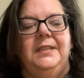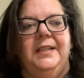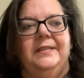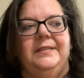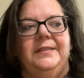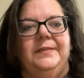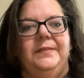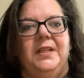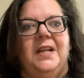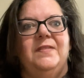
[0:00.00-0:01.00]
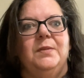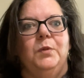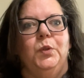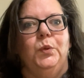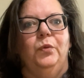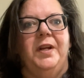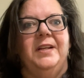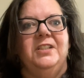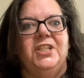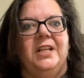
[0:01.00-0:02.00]
Yes. And I have some cool
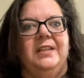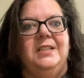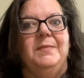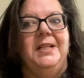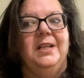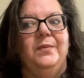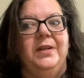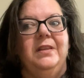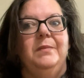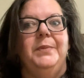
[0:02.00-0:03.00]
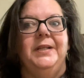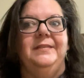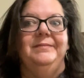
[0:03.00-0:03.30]
rayon challis to make that with, but